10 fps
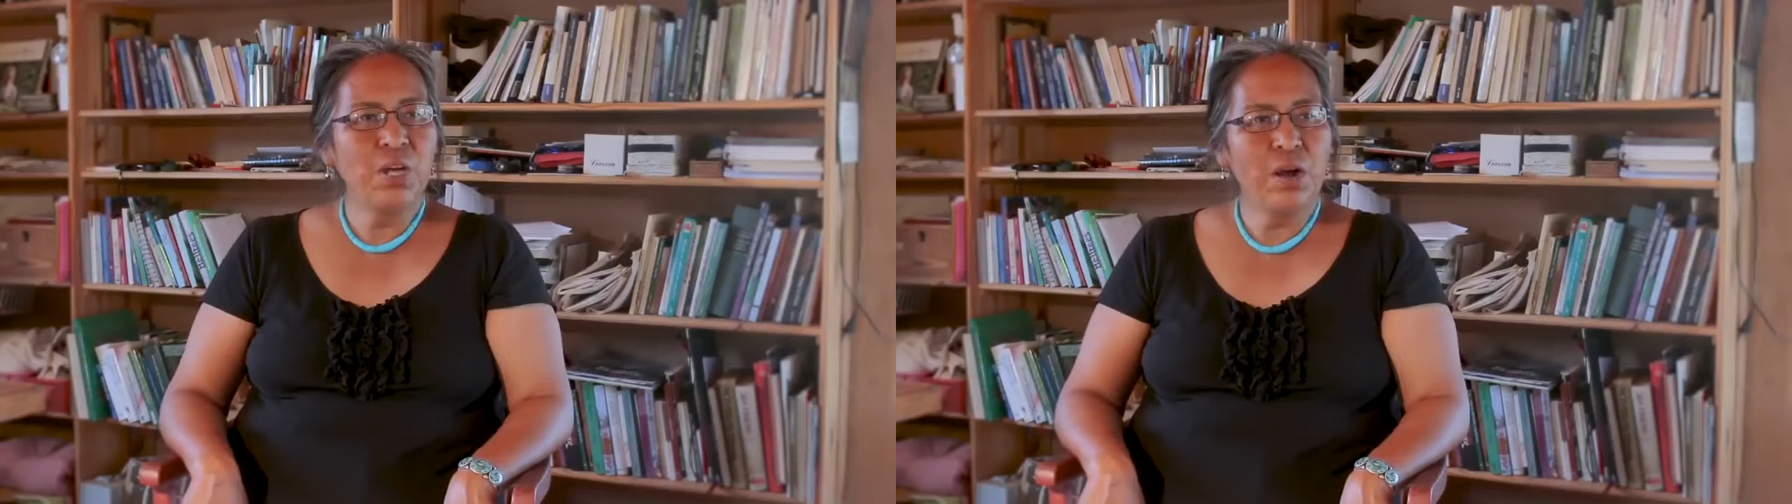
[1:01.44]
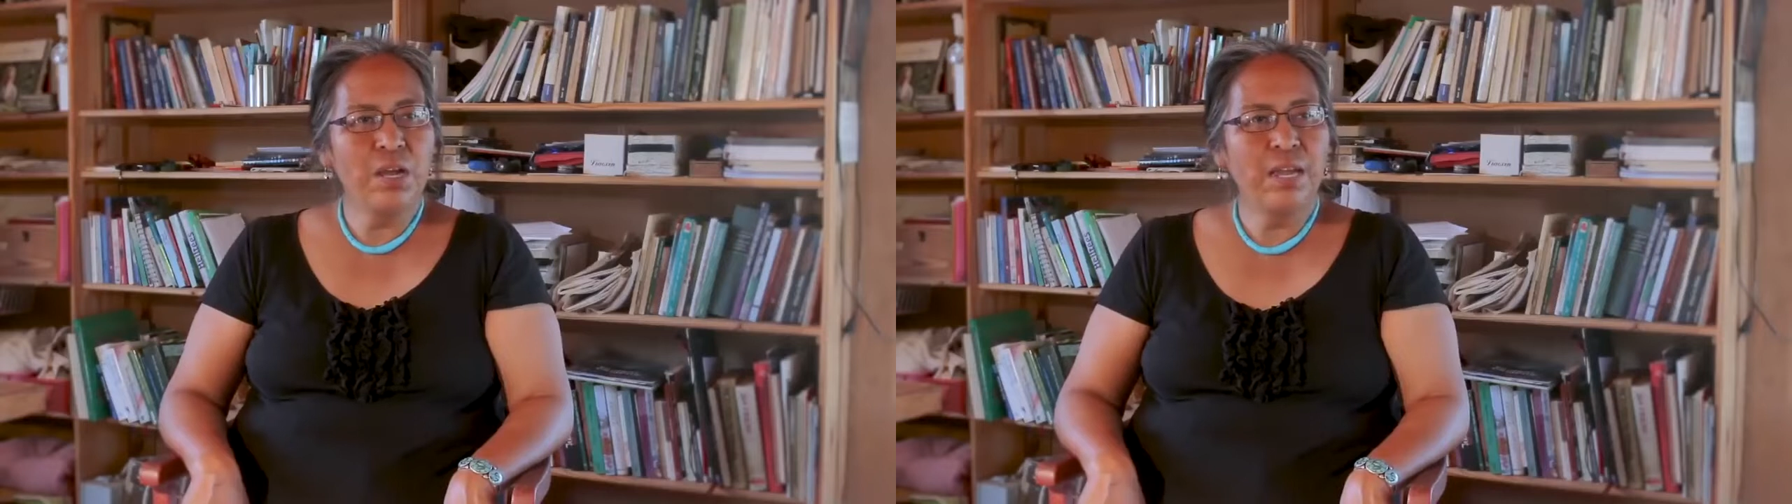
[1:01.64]

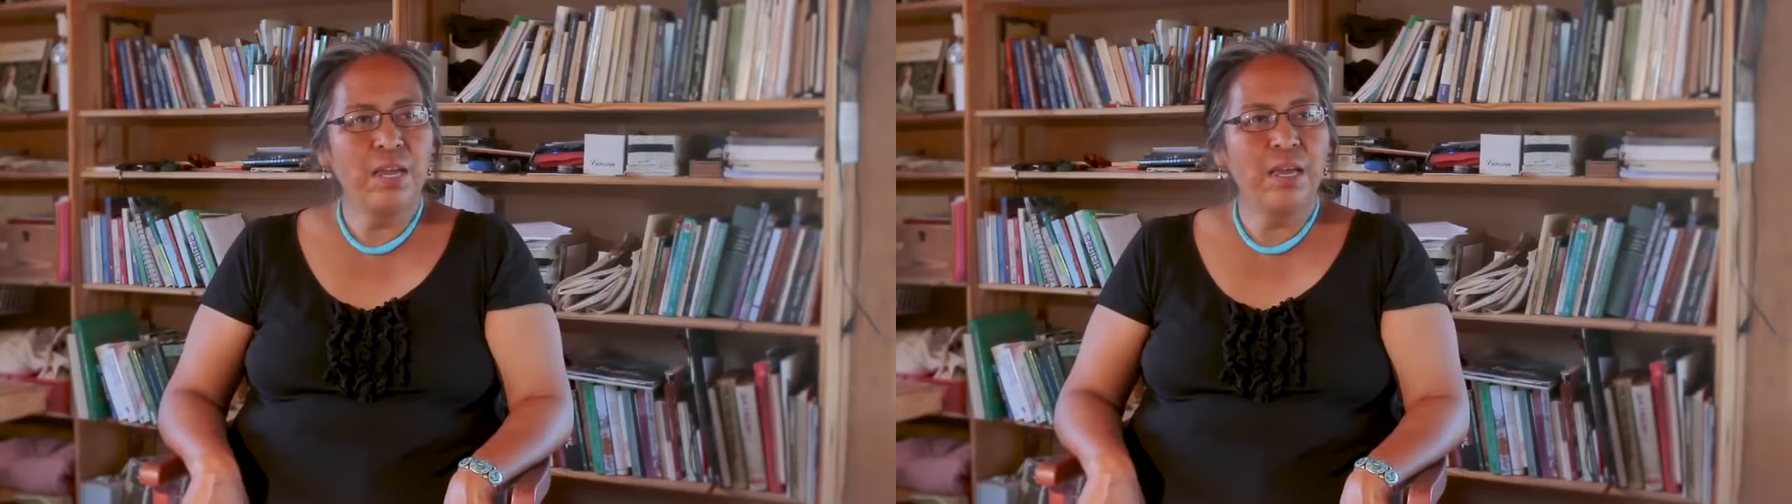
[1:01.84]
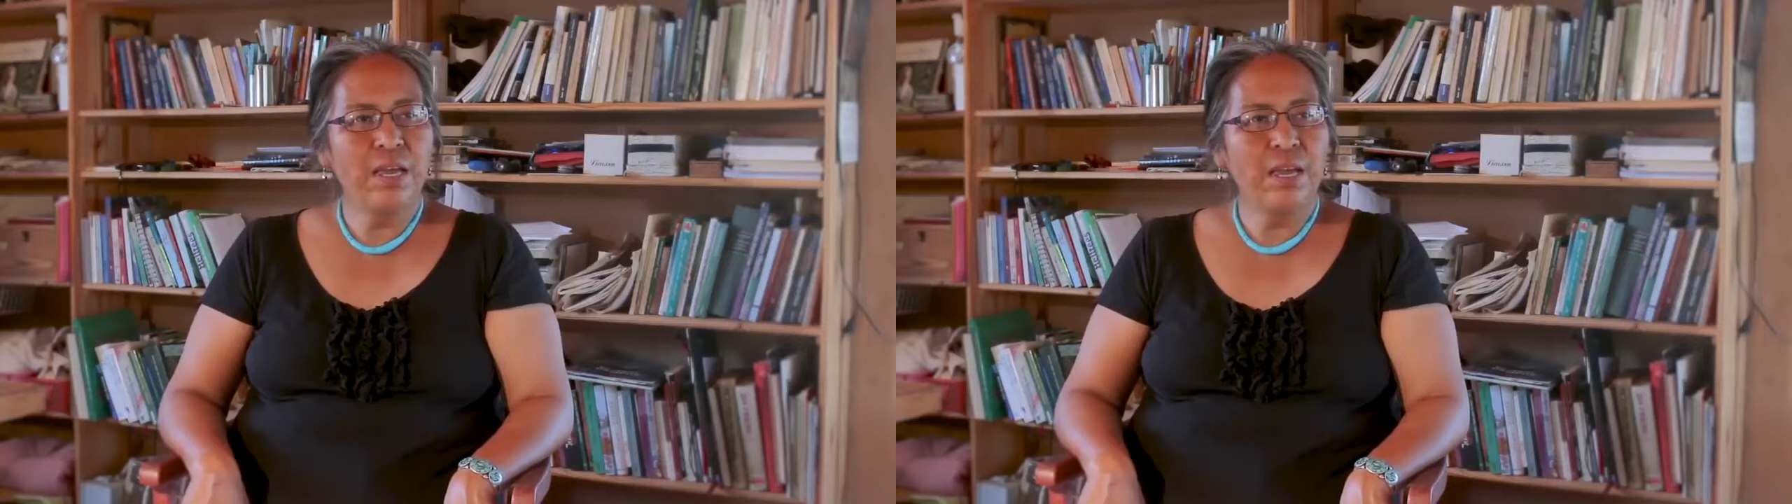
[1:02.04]
talking,
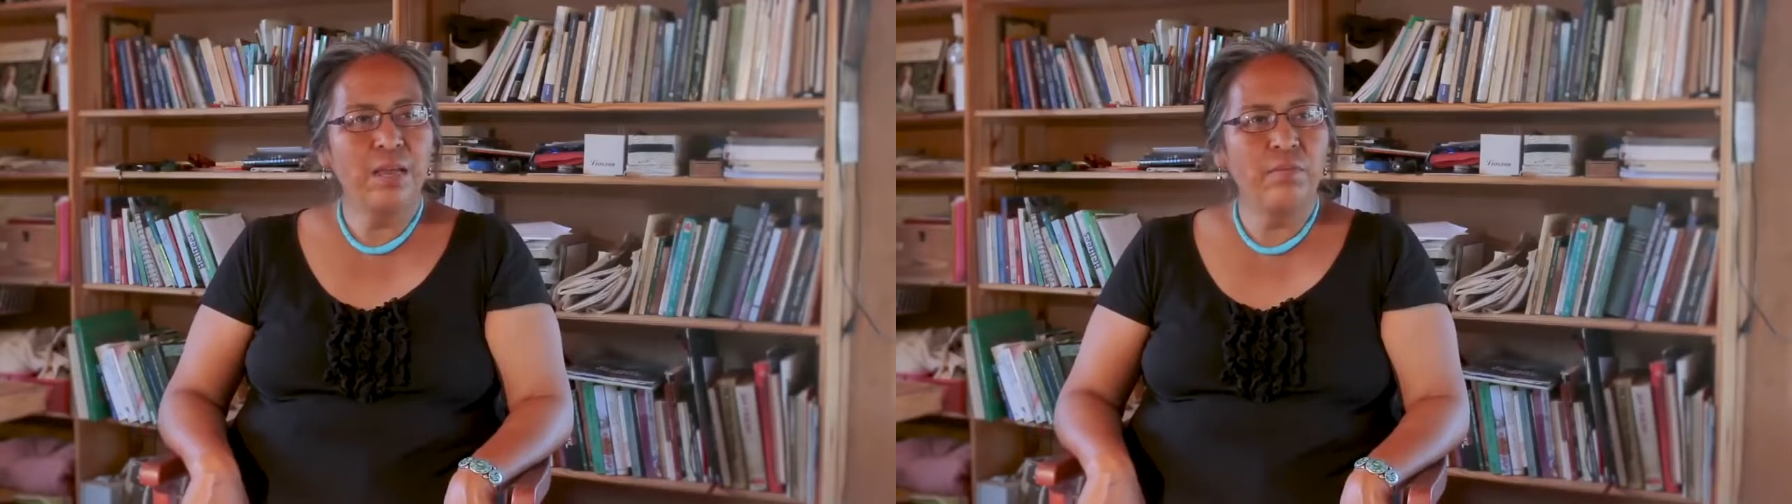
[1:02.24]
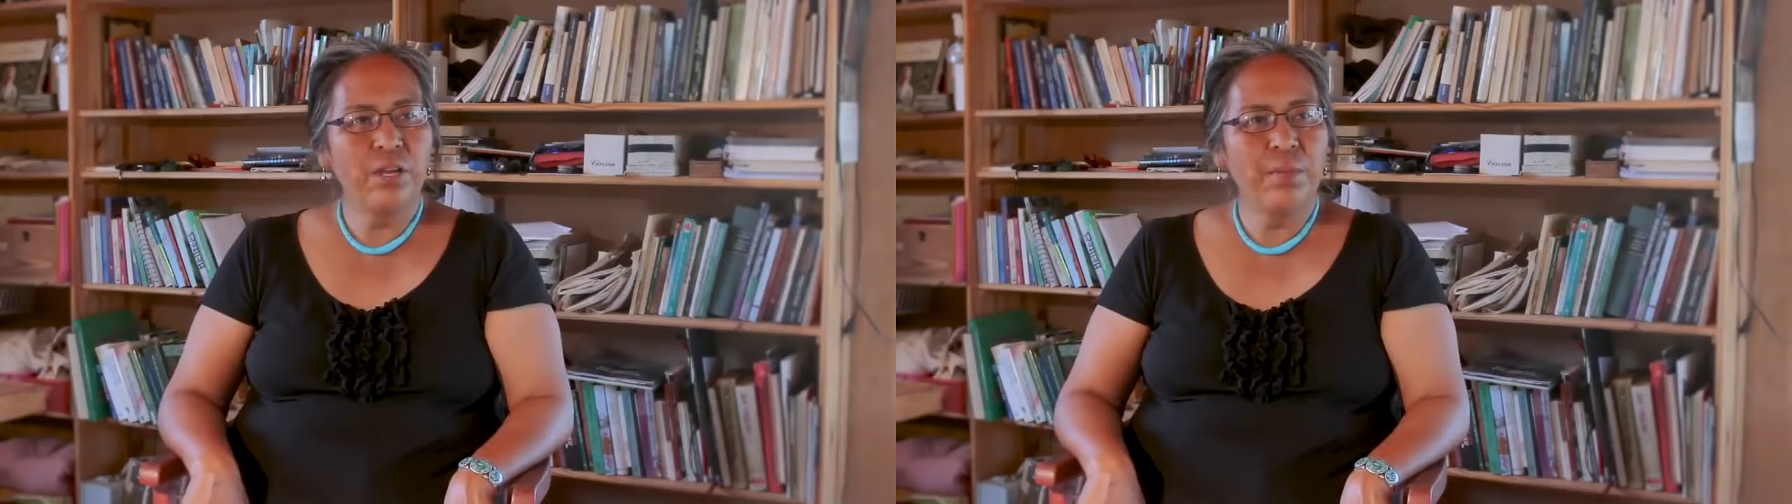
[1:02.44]

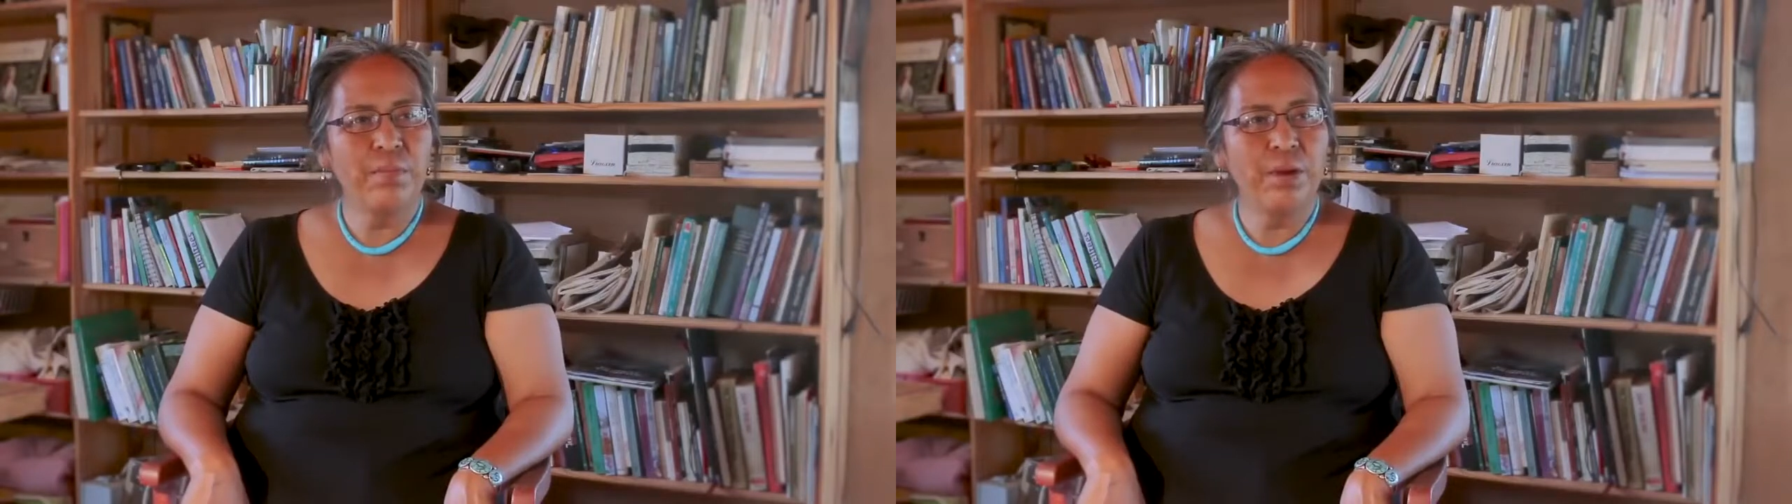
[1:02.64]
and we kept